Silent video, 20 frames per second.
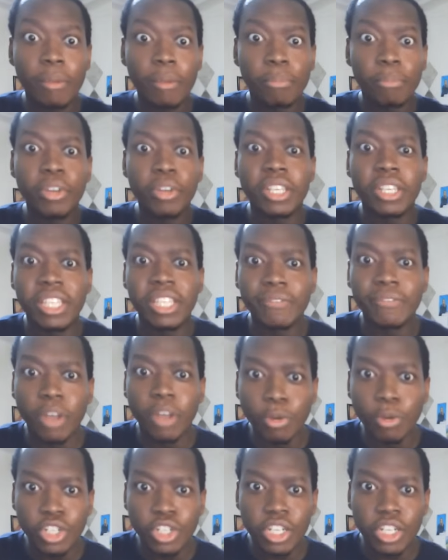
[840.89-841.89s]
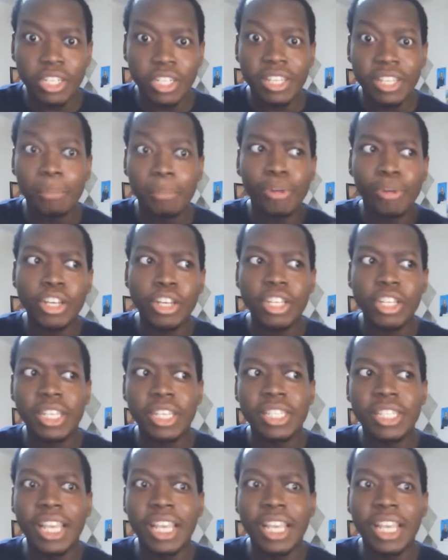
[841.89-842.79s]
preconceived notions and prejudice